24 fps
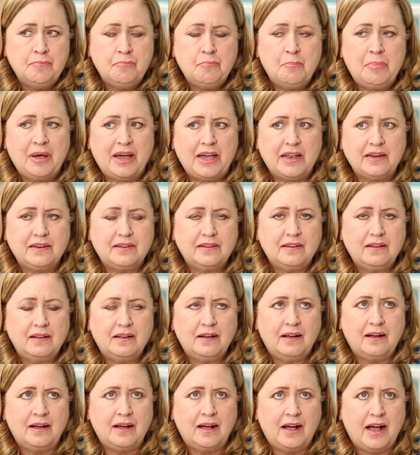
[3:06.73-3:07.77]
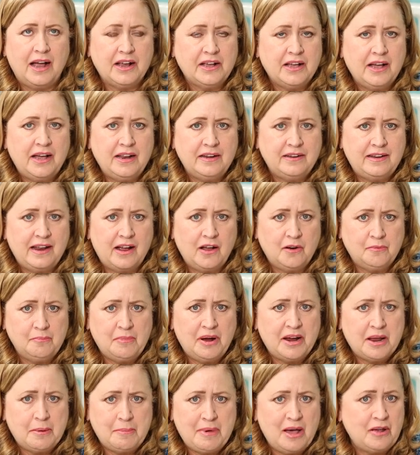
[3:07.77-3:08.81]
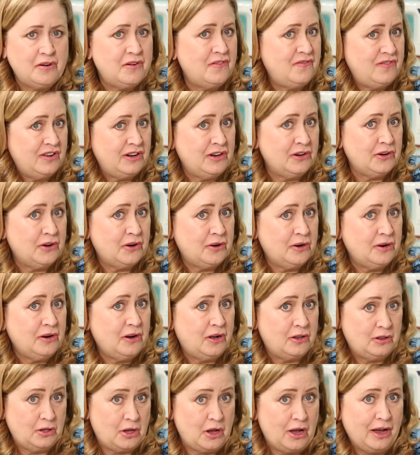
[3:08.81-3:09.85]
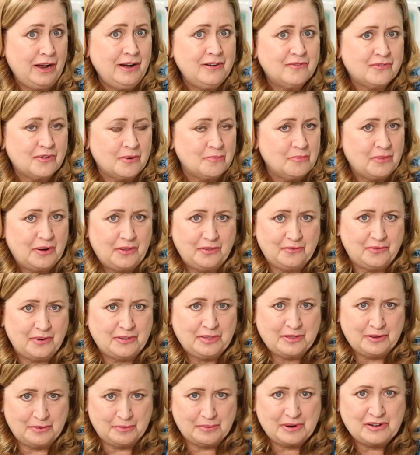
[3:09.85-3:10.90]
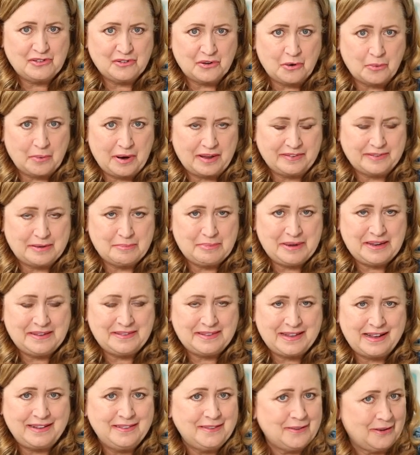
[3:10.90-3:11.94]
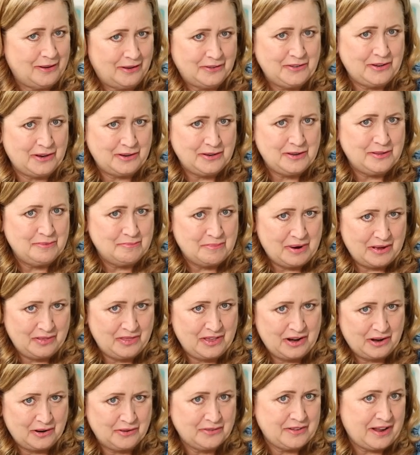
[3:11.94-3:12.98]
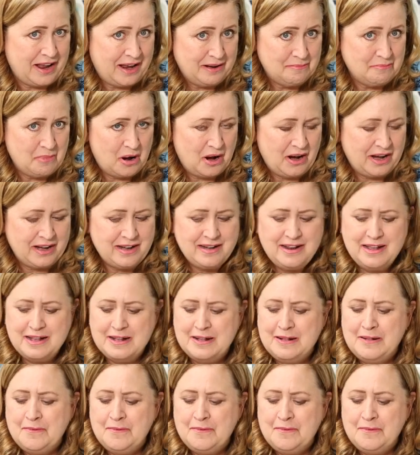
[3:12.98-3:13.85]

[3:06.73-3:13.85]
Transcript: But I cut down my amount of vinegar a lot from what the original recipe said, so I'll tell you theirs and mine.